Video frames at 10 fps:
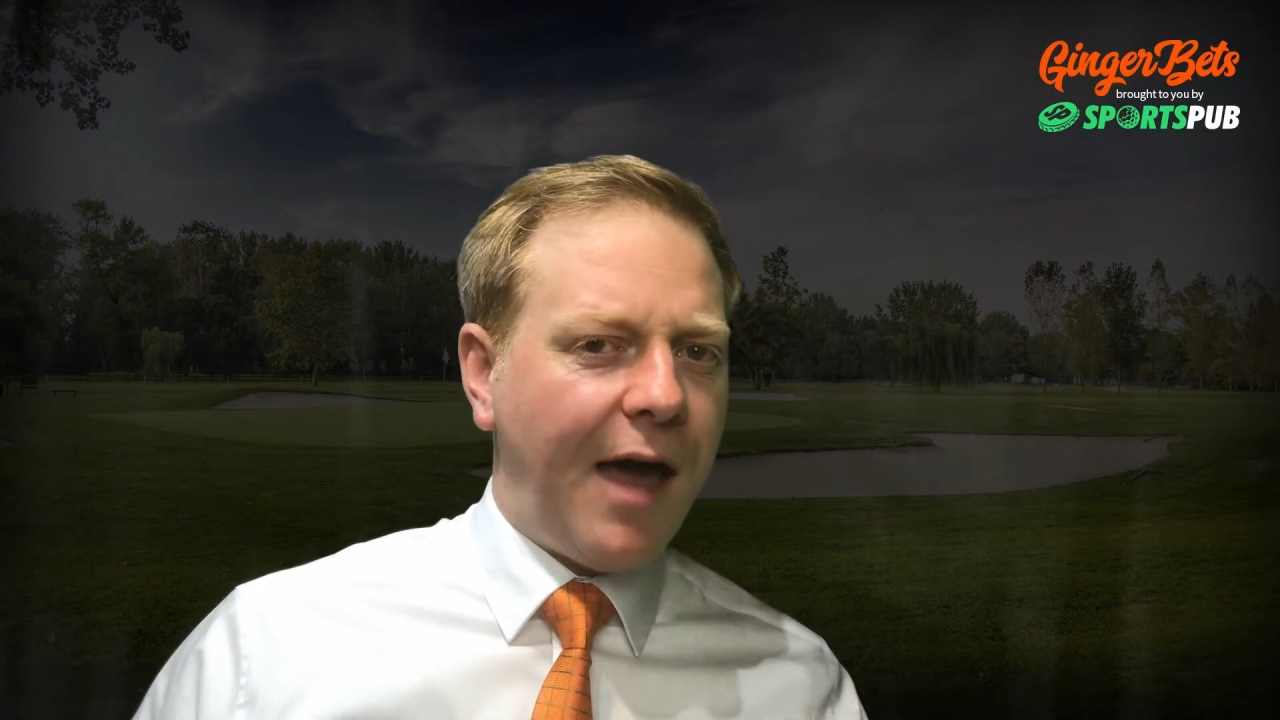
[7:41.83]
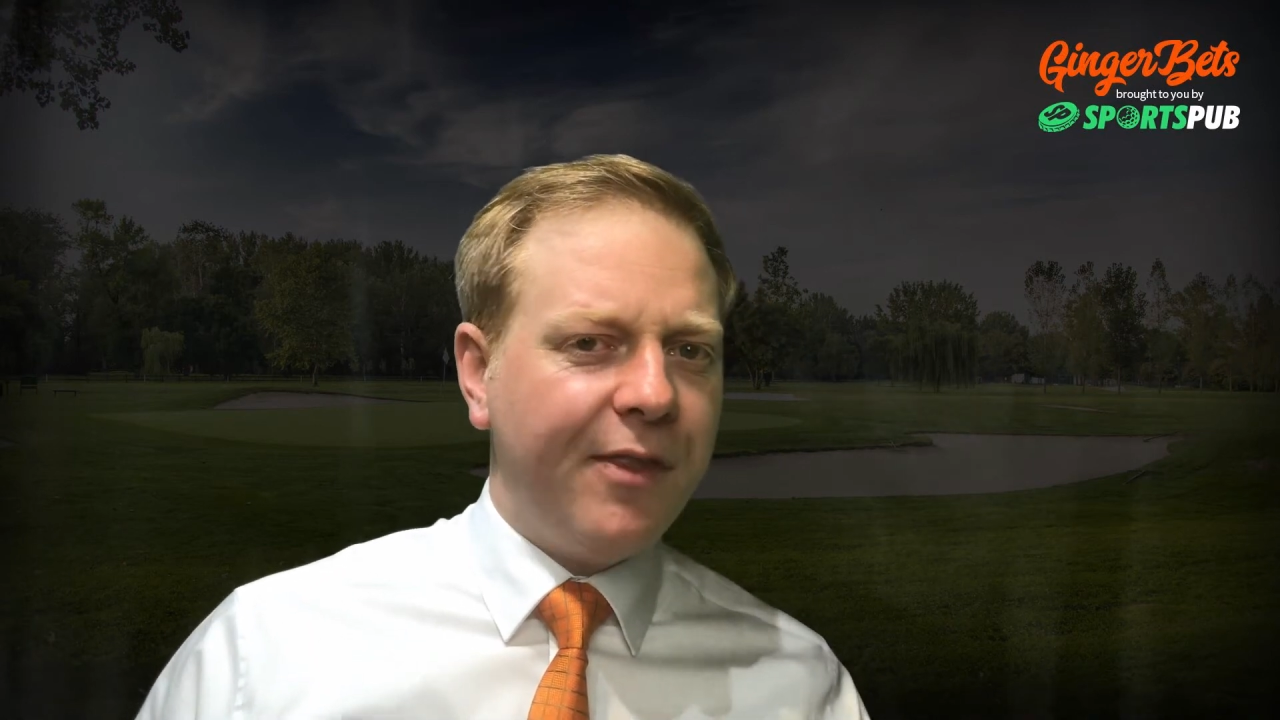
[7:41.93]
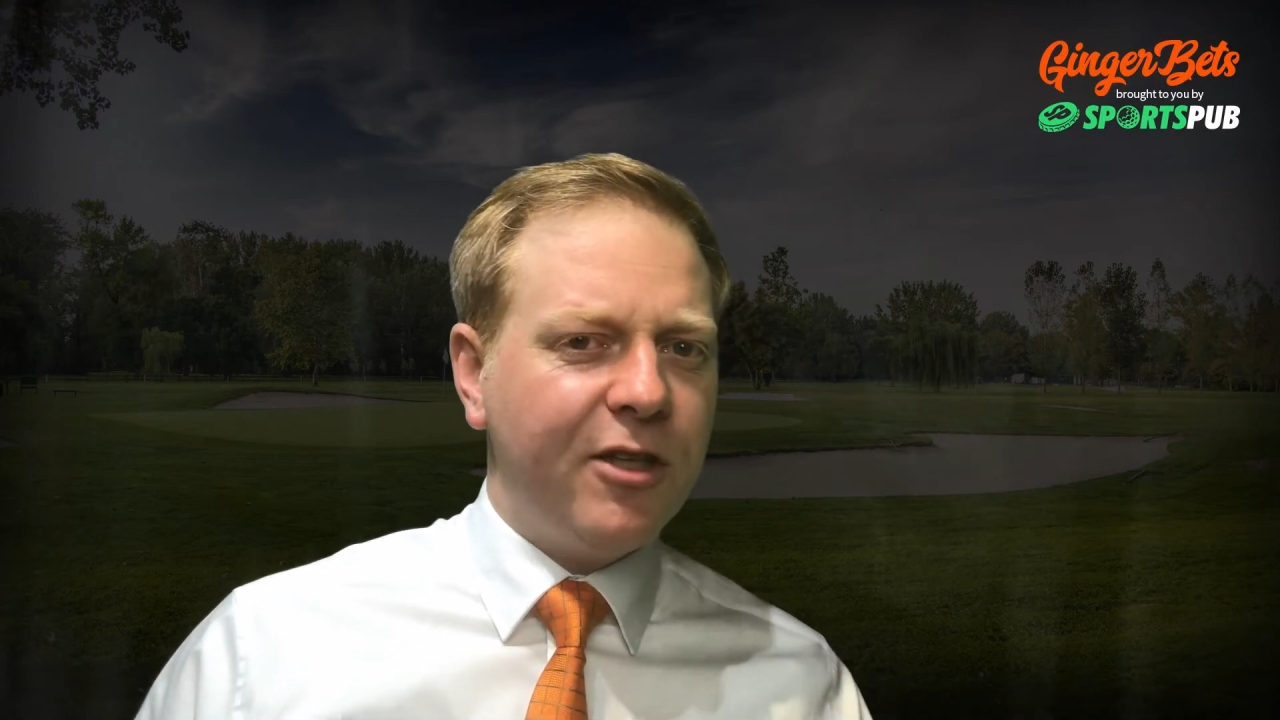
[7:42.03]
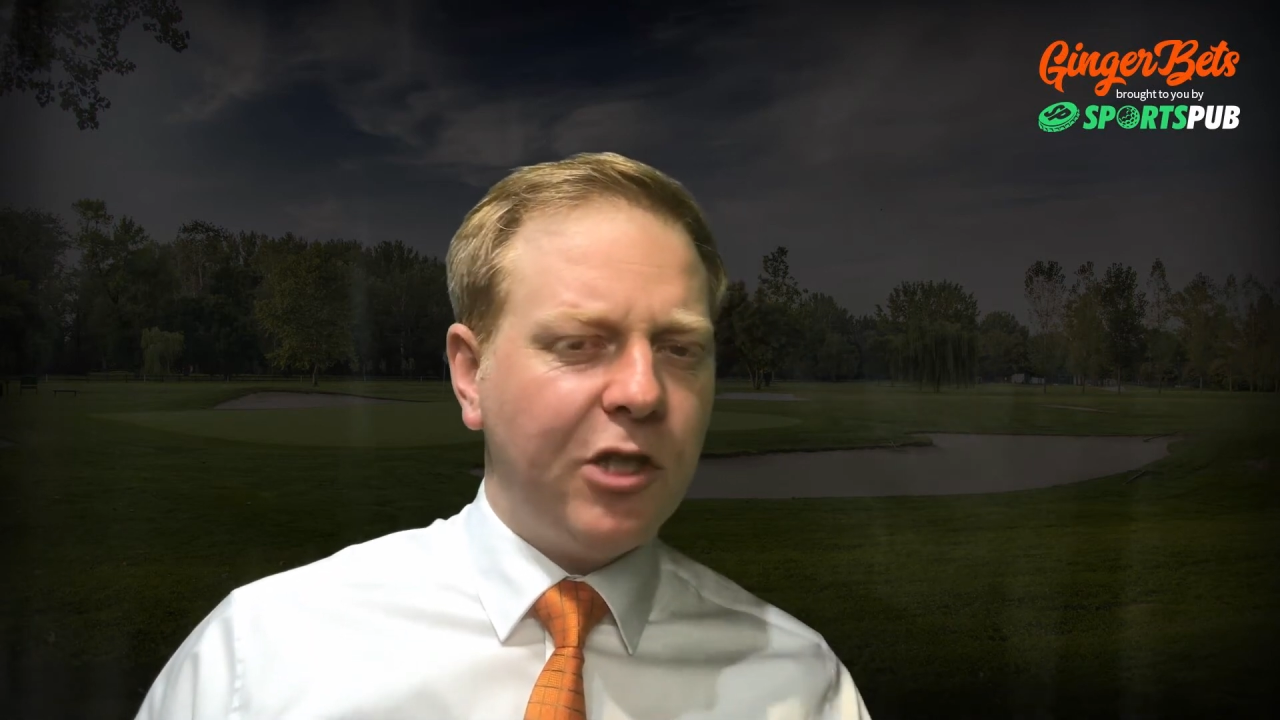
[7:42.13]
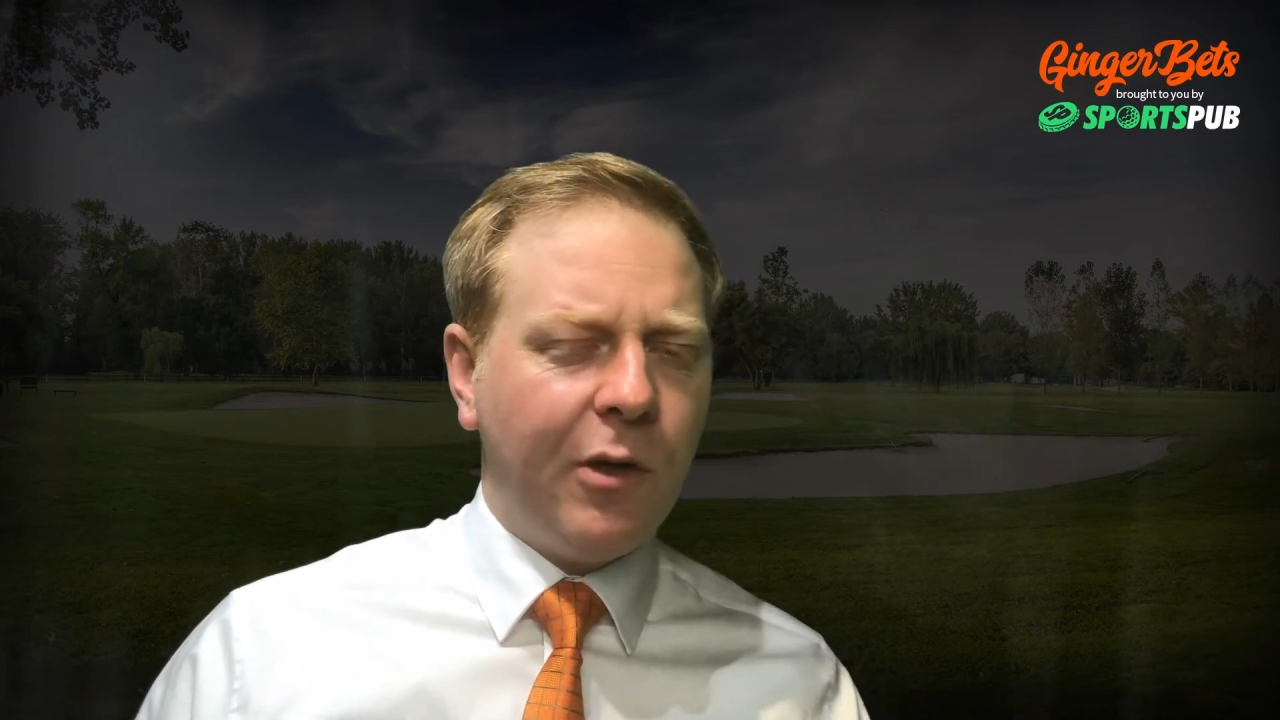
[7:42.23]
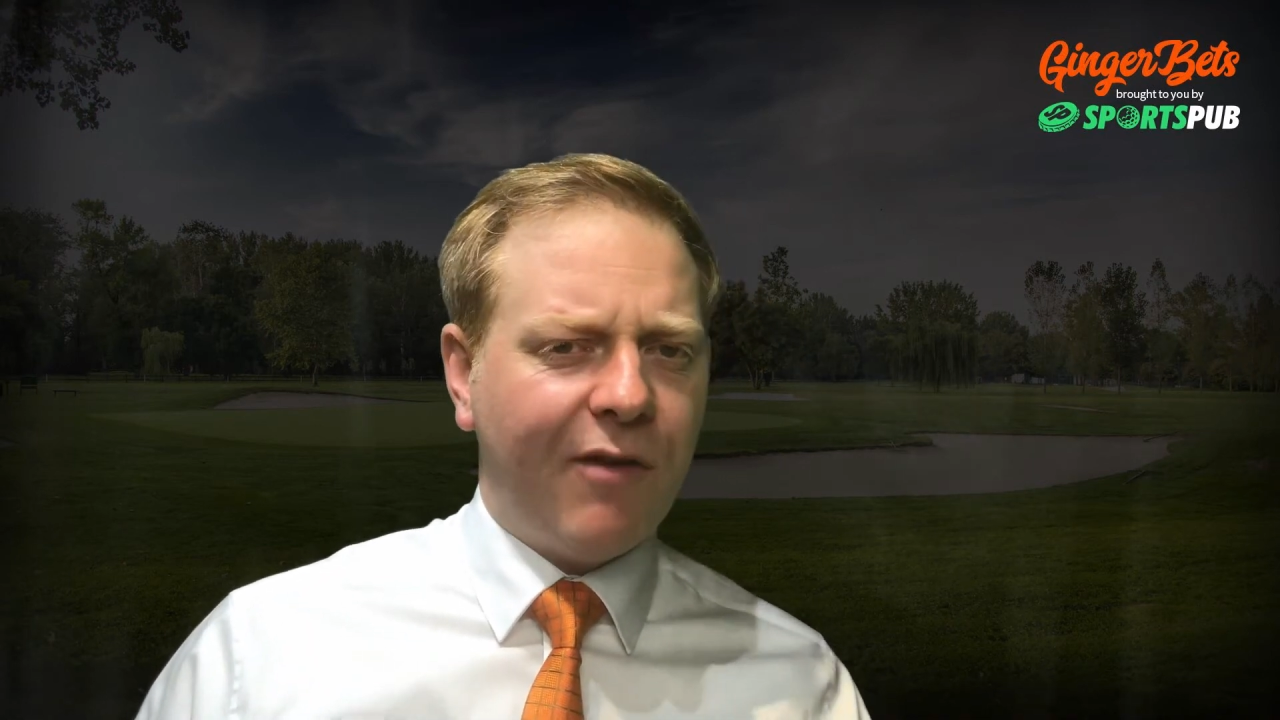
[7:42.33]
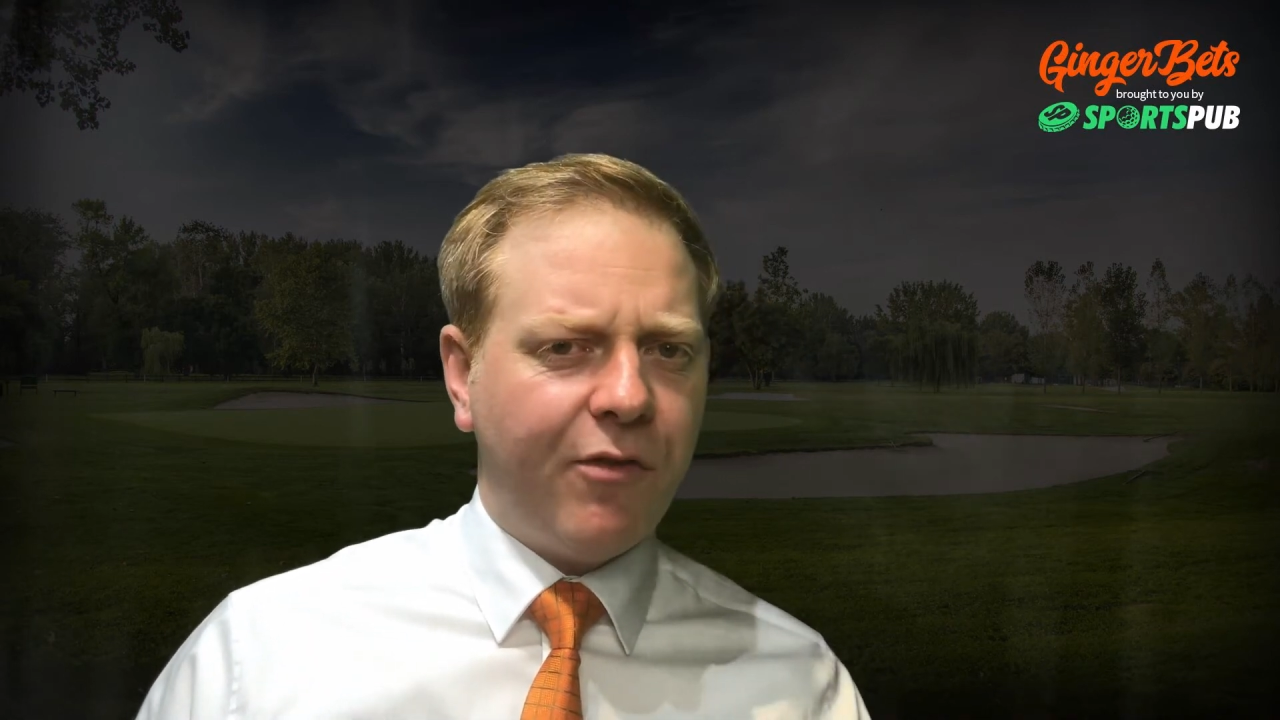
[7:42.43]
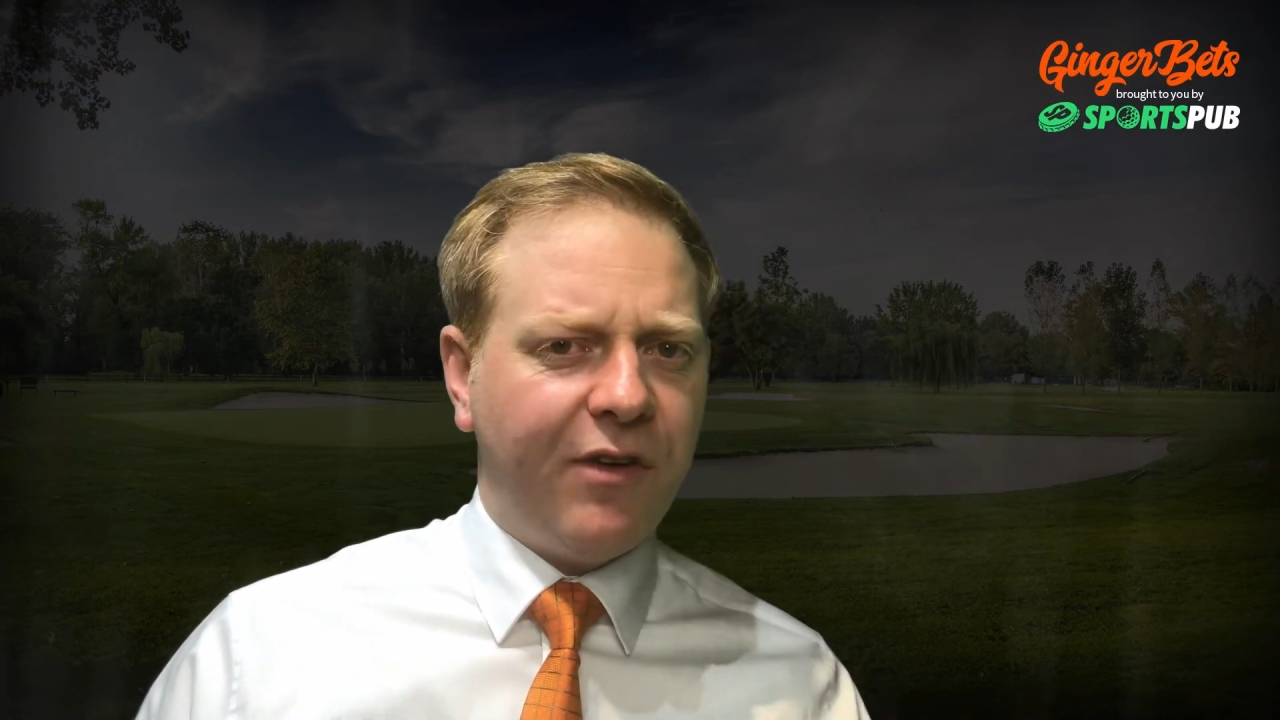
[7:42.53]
and they do have a